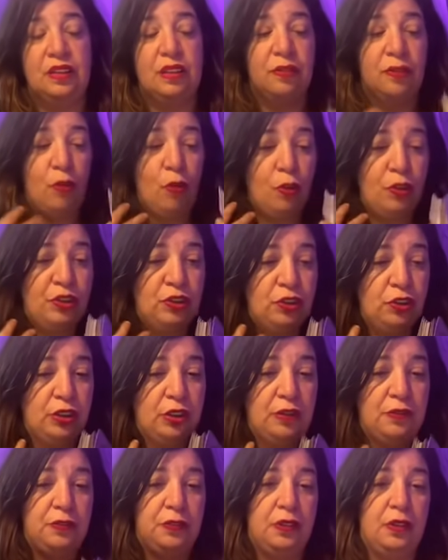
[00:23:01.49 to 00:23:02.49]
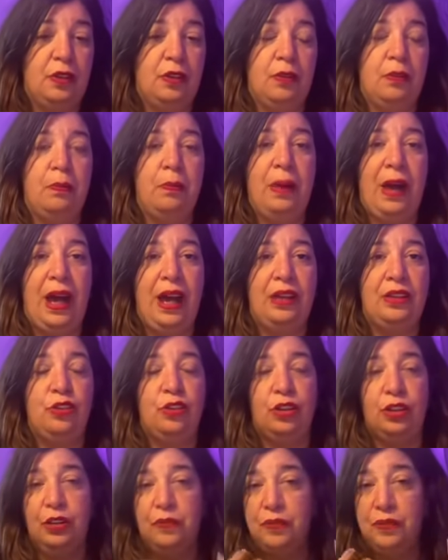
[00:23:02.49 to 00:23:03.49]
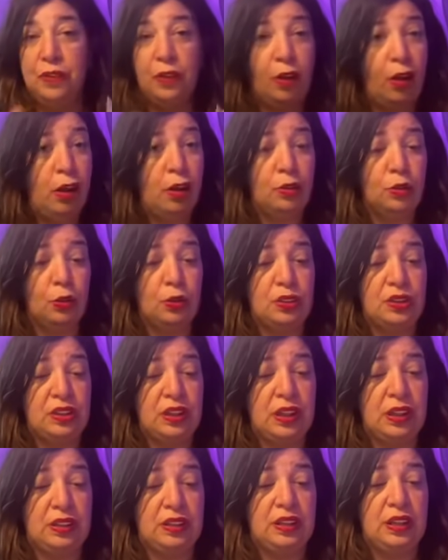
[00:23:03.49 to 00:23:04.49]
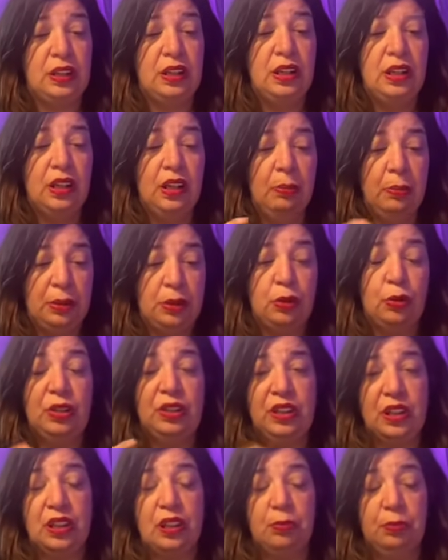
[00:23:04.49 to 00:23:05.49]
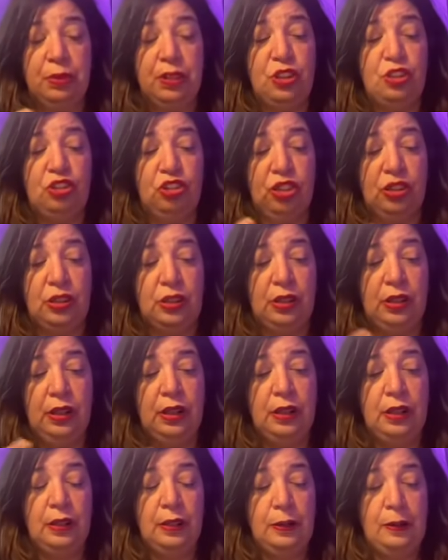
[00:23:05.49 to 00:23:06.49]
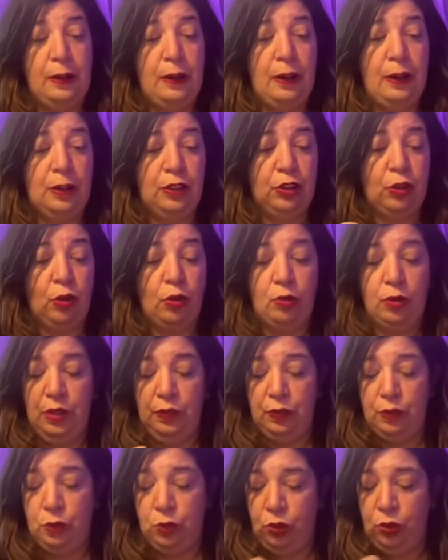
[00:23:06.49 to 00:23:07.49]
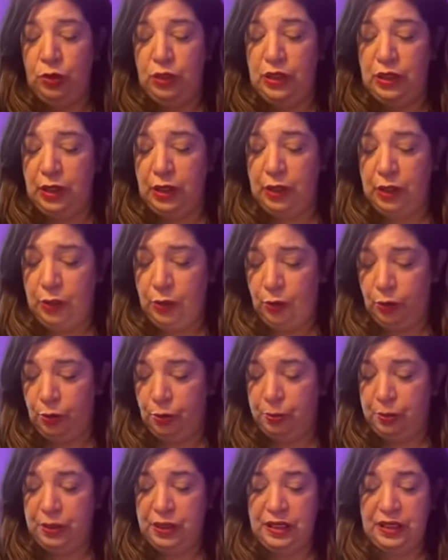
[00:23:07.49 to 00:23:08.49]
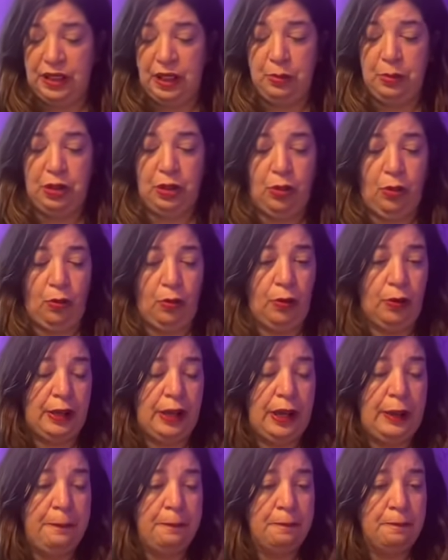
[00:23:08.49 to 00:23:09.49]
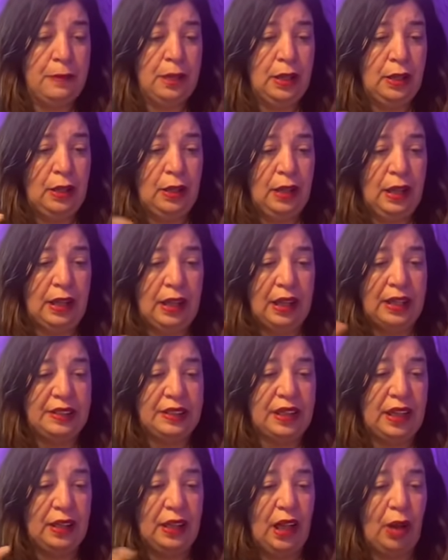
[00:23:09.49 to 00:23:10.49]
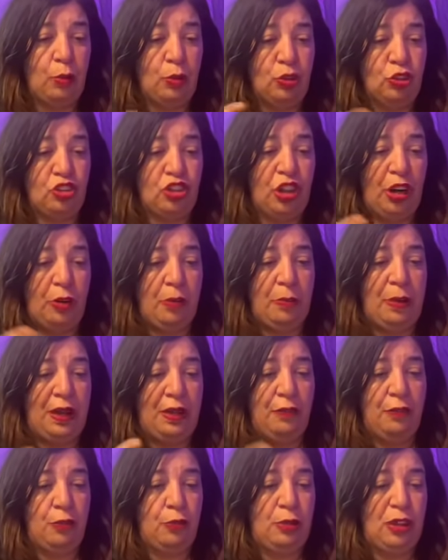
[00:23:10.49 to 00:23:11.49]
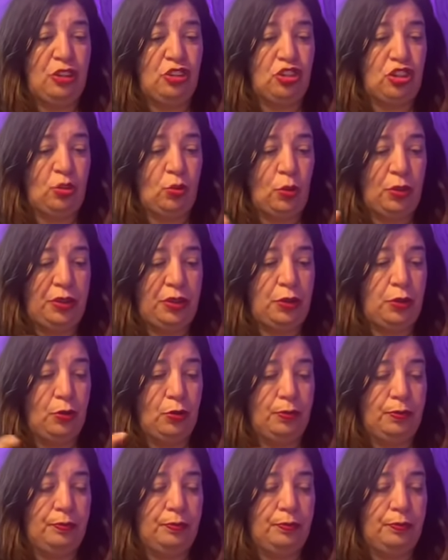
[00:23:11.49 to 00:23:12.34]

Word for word: Of course, you're going to feel bad. You're going to feel all those things. But there is a completion. Uh, so if you do need a healer, please let me know, okay? Like I said, I will share my information with you.